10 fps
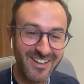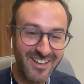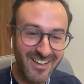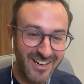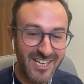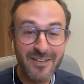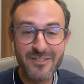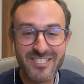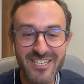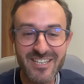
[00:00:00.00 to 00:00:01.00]
And I've
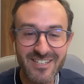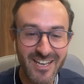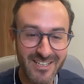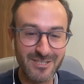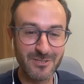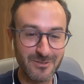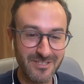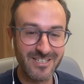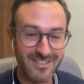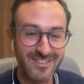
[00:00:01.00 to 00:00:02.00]
seen that too.
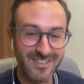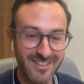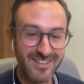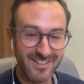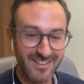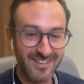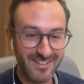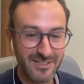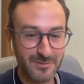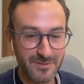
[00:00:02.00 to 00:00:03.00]
Yeah.
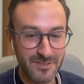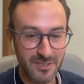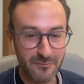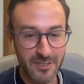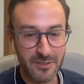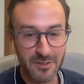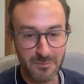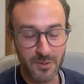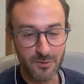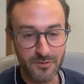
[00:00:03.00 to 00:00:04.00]
So I think you
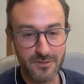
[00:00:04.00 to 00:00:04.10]
need both.